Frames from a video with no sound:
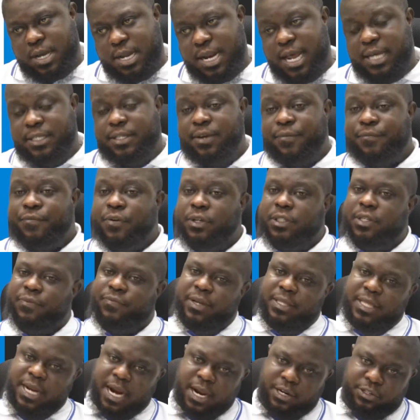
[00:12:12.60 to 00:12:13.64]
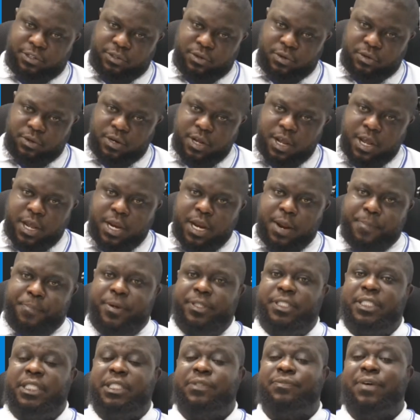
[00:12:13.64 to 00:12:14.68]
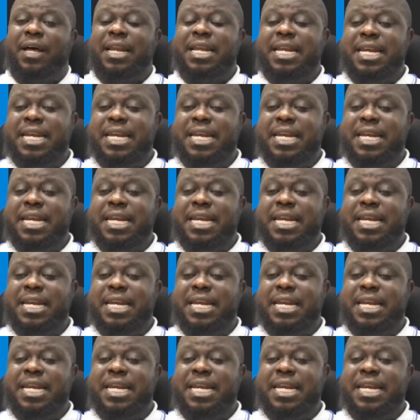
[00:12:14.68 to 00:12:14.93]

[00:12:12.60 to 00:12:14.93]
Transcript: There's a force of attraction. The positive and